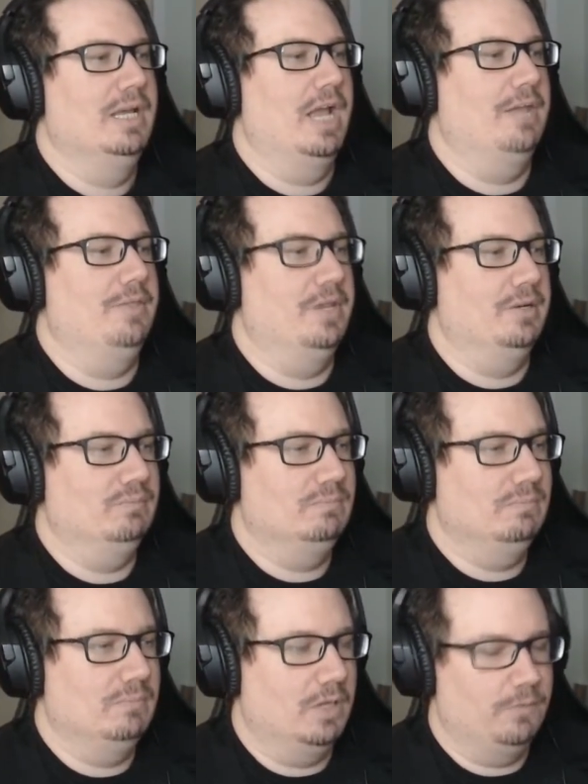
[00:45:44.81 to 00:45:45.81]
And then
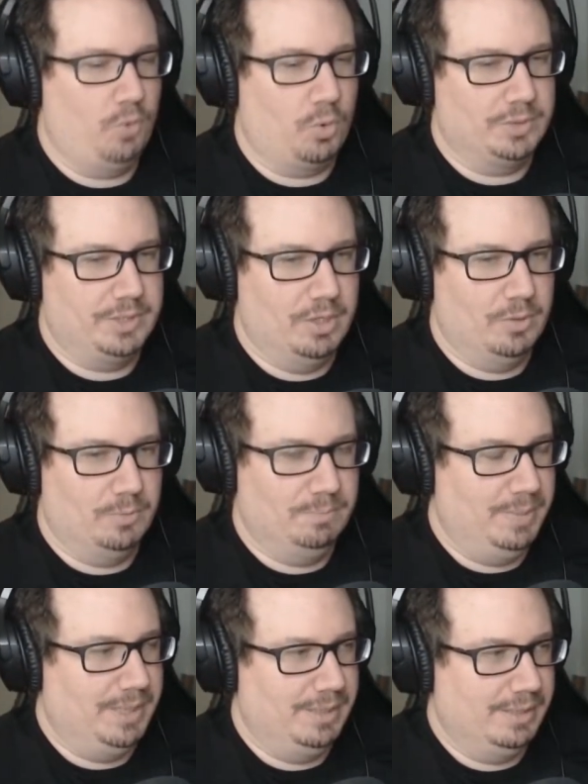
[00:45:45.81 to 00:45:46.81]
of course,
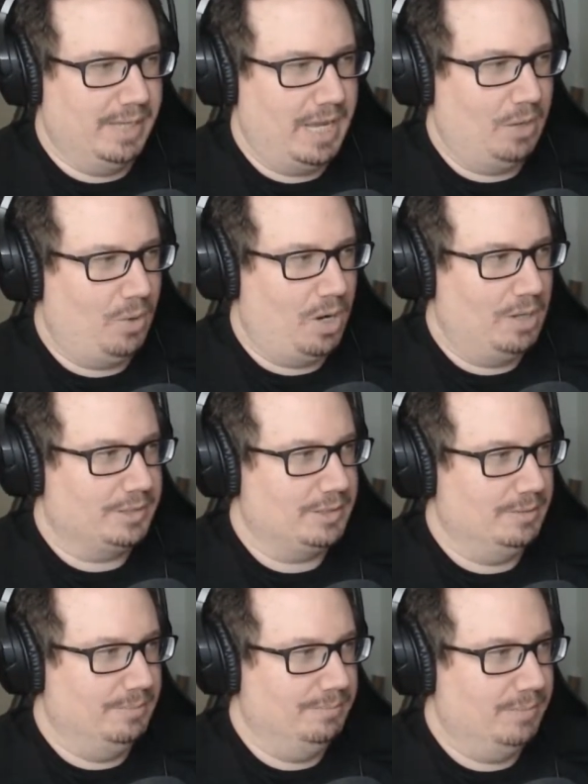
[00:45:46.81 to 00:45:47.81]
being how
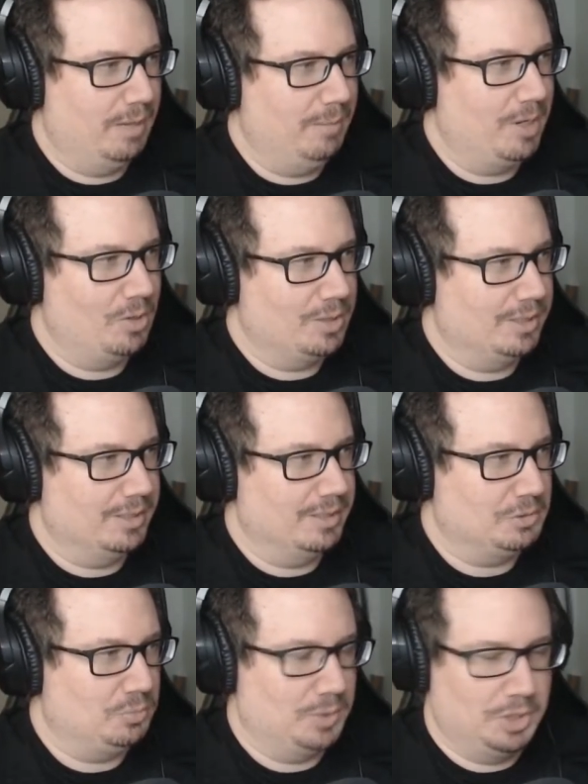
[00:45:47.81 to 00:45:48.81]
awesome America
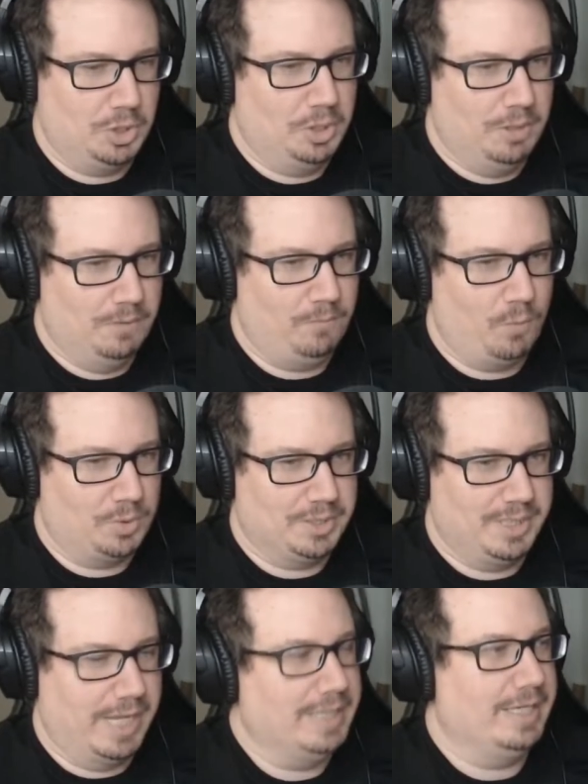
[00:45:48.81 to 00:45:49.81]
is, we couldn't afford
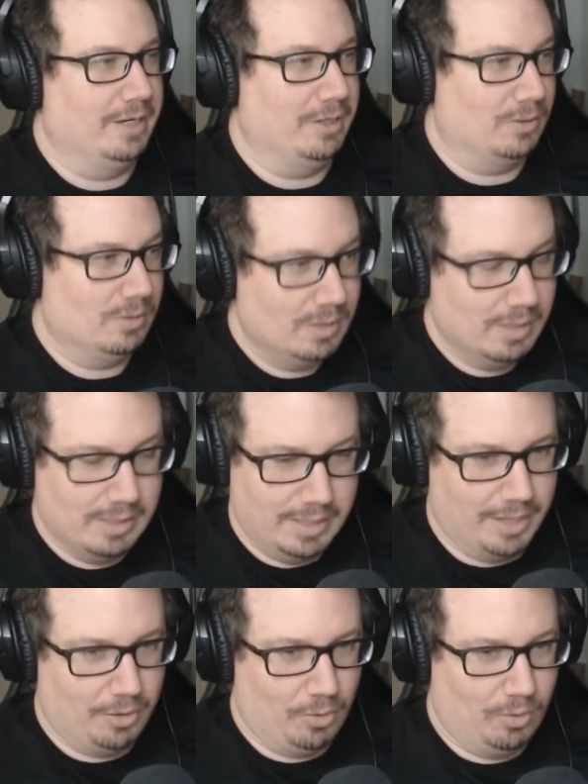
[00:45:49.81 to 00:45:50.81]
daycare
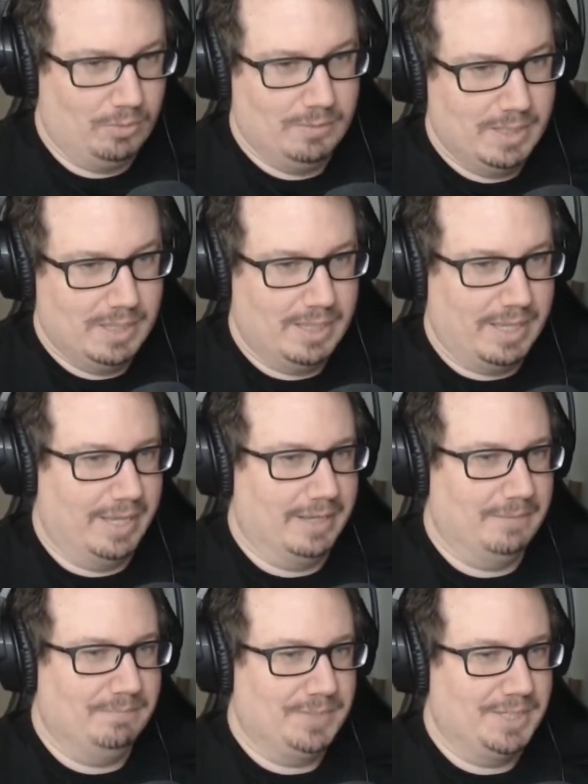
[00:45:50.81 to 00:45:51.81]
at all.
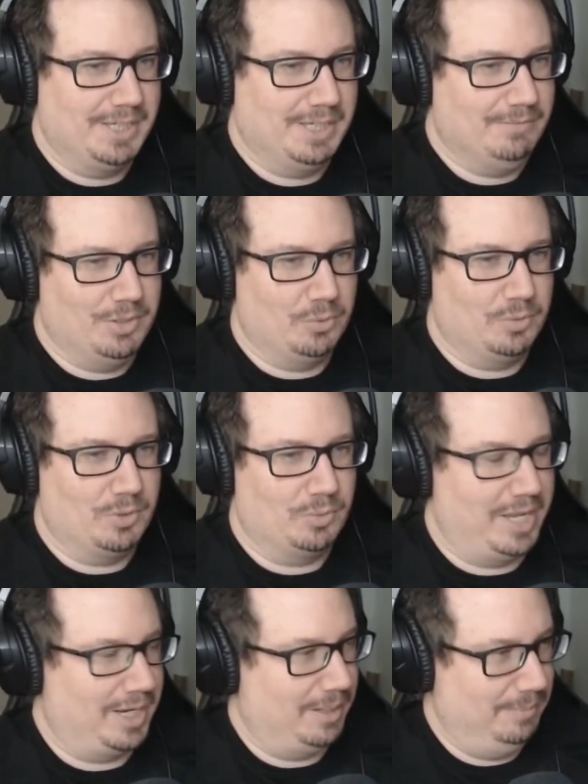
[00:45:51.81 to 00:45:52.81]
And even though we were
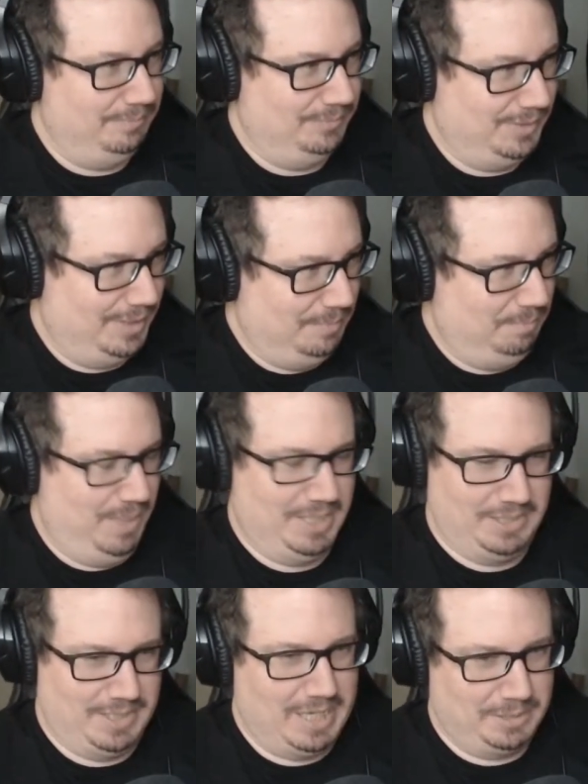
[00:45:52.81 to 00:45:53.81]
like
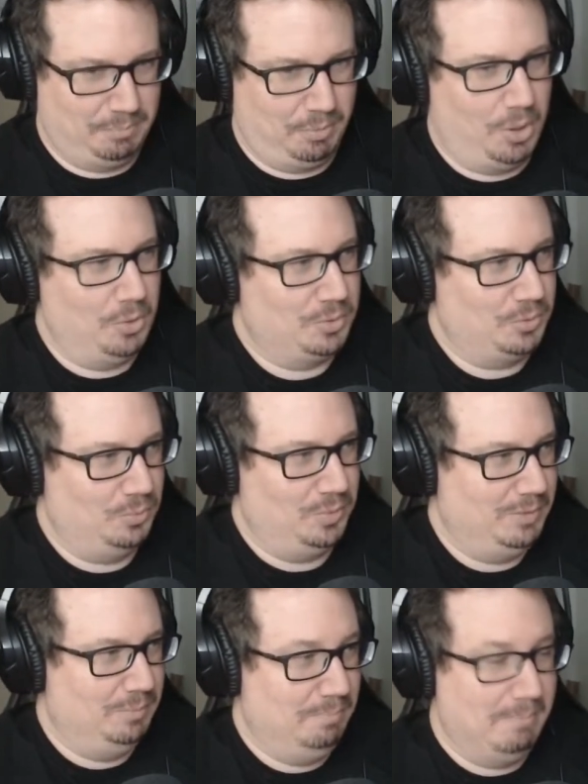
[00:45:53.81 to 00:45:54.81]
piss ass broke,
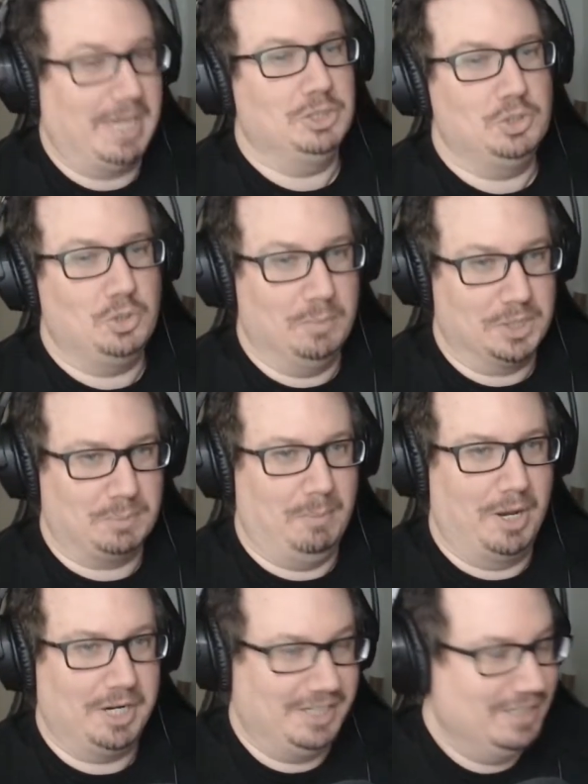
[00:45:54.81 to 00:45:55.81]
we made too much
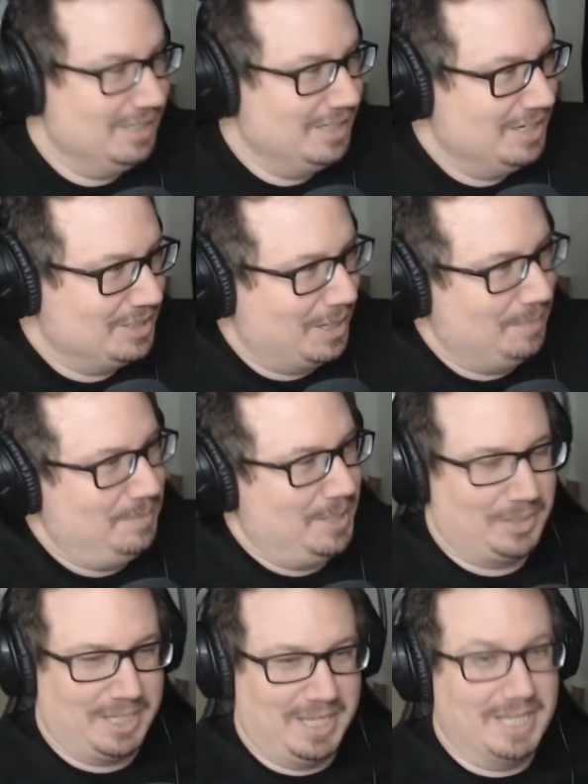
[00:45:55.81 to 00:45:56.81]
money to be
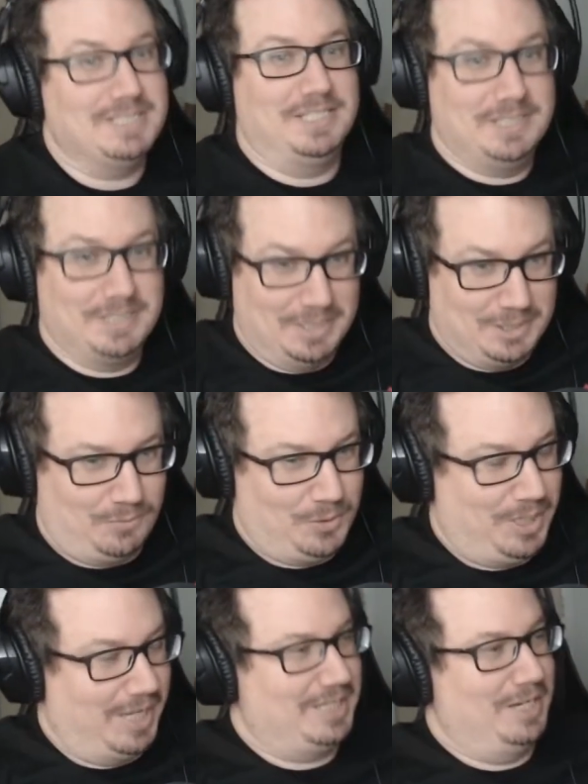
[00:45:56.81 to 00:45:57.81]
able to get assistance for
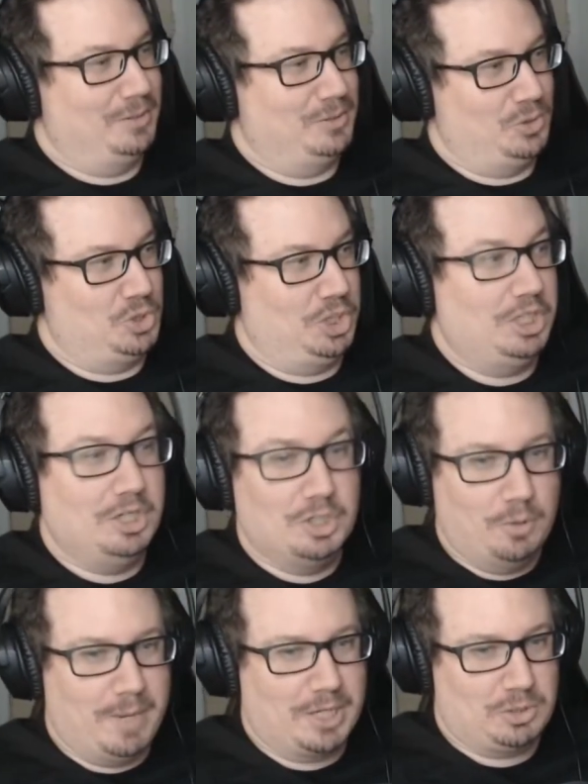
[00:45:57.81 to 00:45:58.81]
daycare, so she couldn't
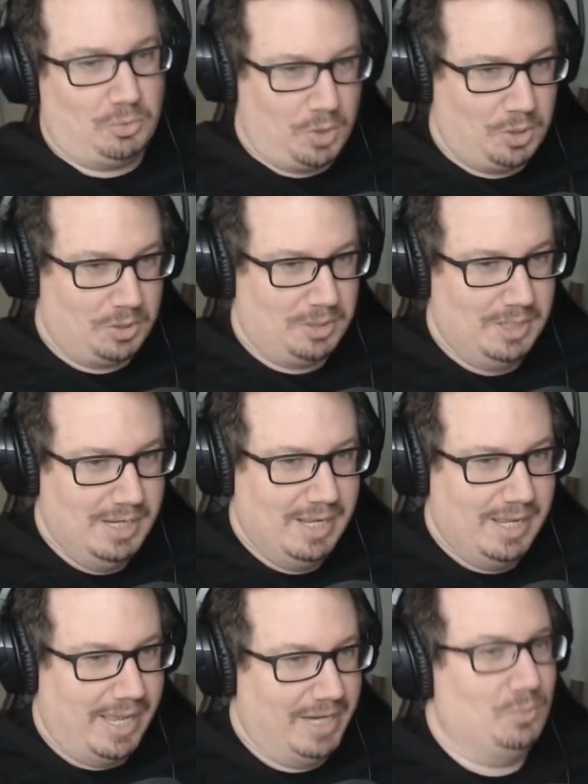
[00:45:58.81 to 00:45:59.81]
go back to work.
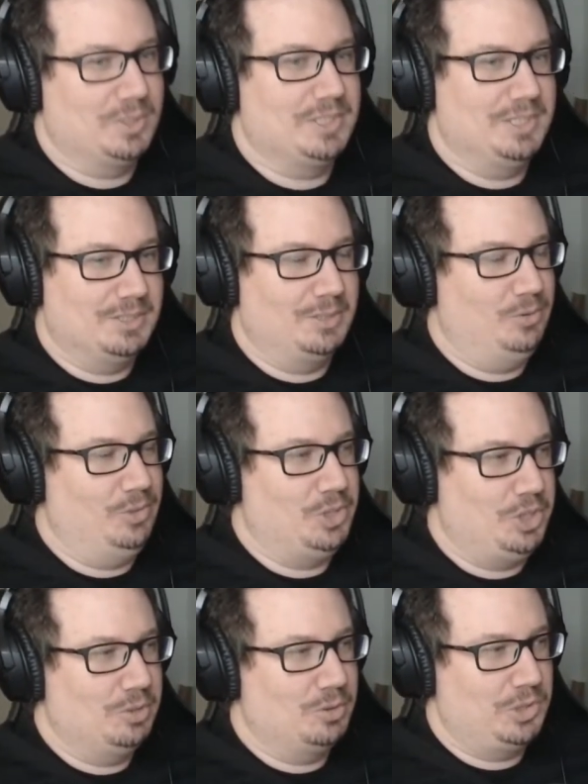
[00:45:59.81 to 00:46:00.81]
And it wasn't until this
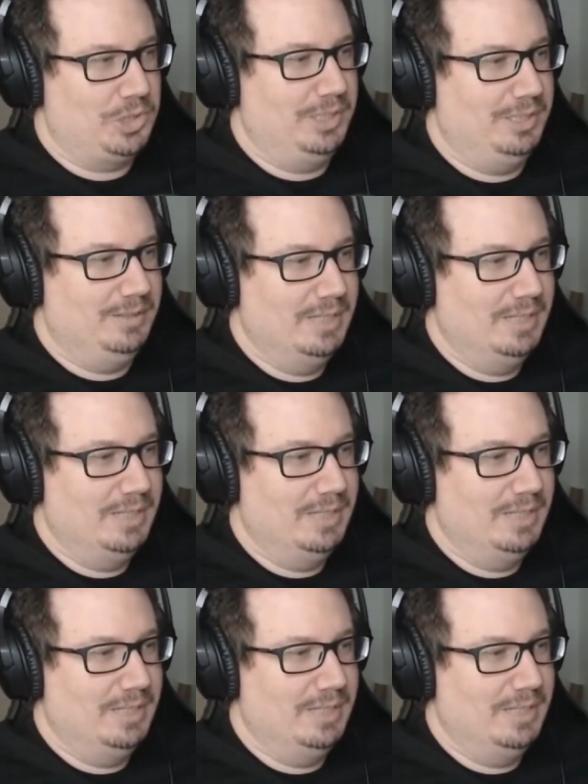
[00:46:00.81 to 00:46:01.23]
year she